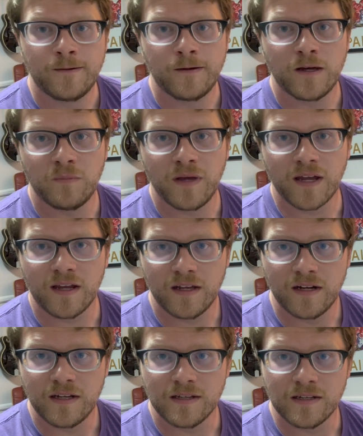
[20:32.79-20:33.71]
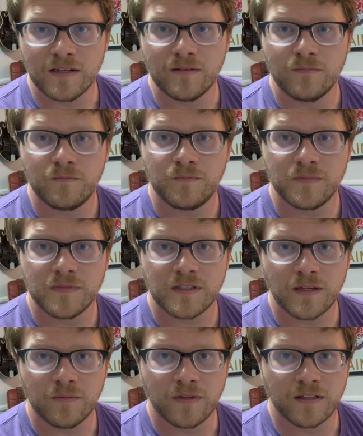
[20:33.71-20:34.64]
making it into
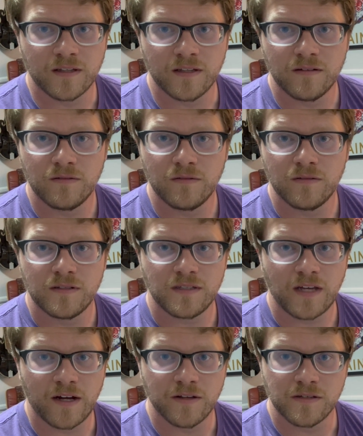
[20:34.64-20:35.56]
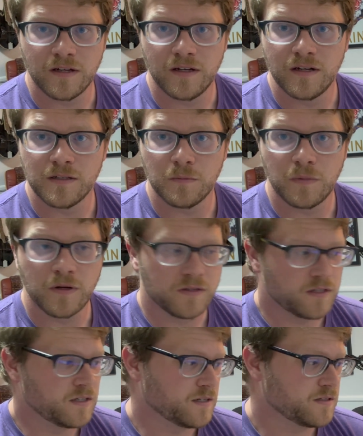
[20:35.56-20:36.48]
something that sounds good, as
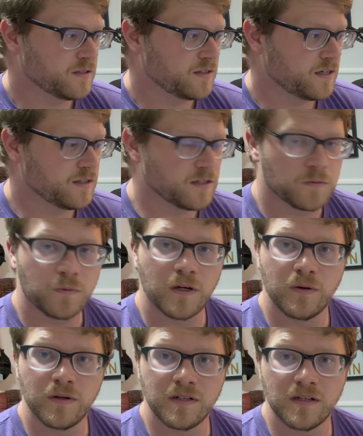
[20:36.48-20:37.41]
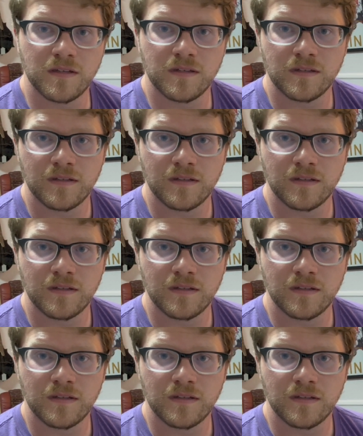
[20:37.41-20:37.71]
opposed to just at this point, which it